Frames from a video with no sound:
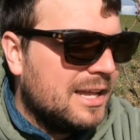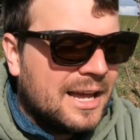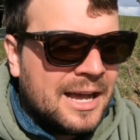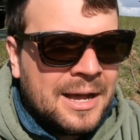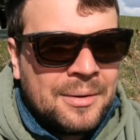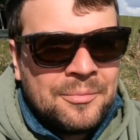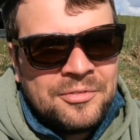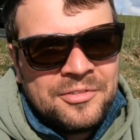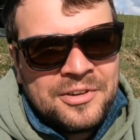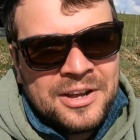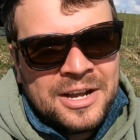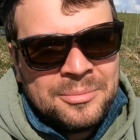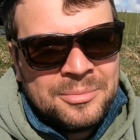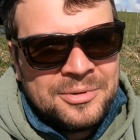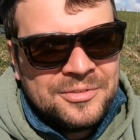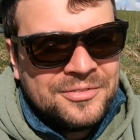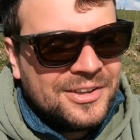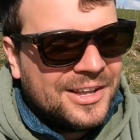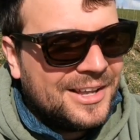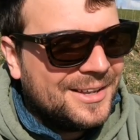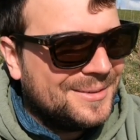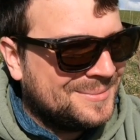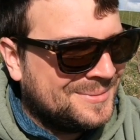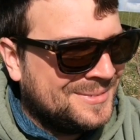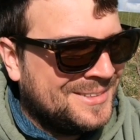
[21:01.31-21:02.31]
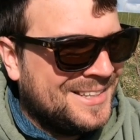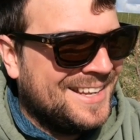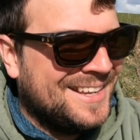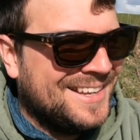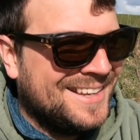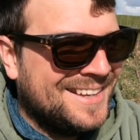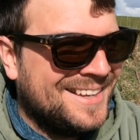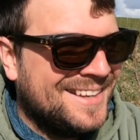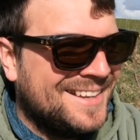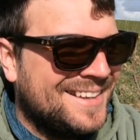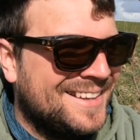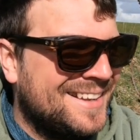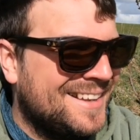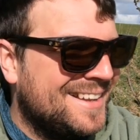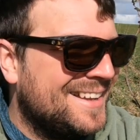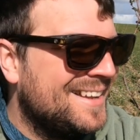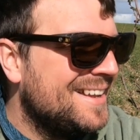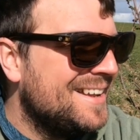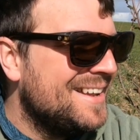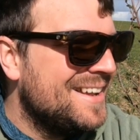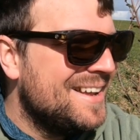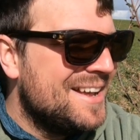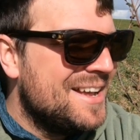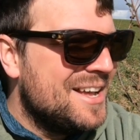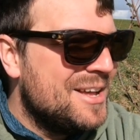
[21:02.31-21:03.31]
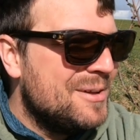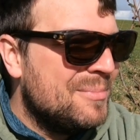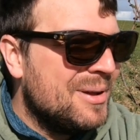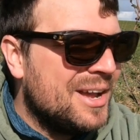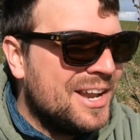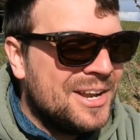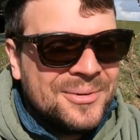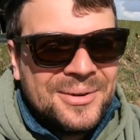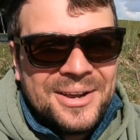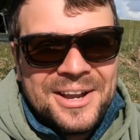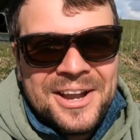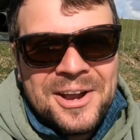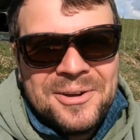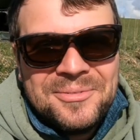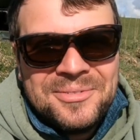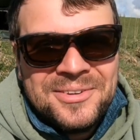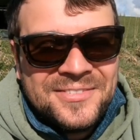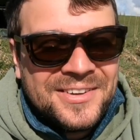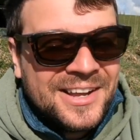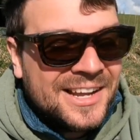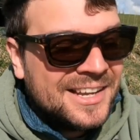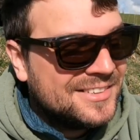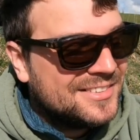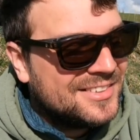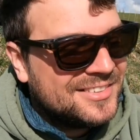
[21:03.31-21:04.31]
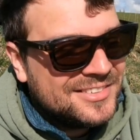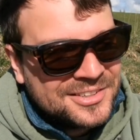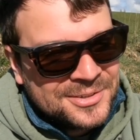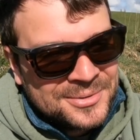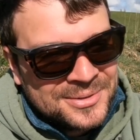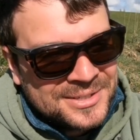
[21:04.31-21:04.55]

I'm fine with that. But anyway, hopefully that answers your